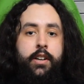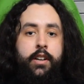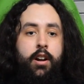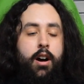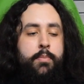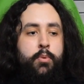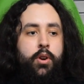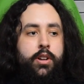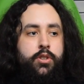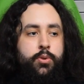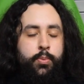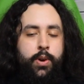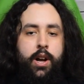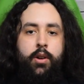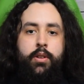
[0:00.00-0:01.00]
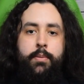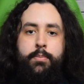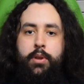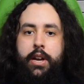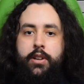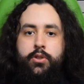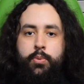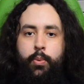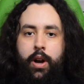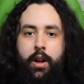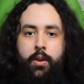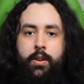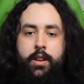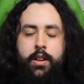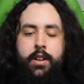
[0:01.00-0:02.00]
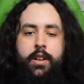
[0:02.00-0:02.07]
It operates well, it plays well.